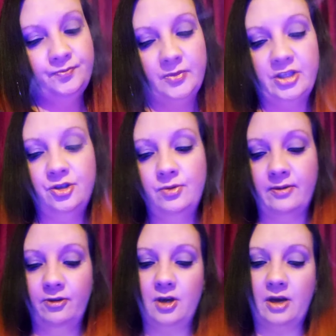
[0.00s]
That you
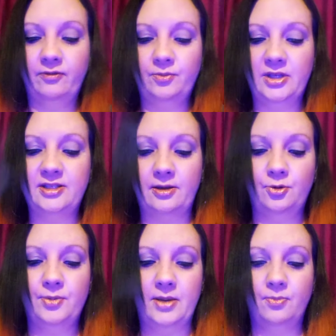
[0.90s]
never got from these other
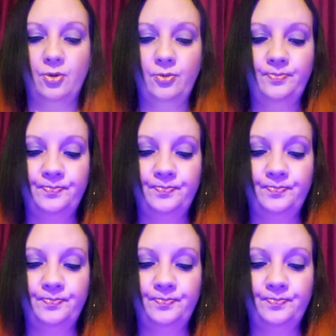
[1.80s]
people.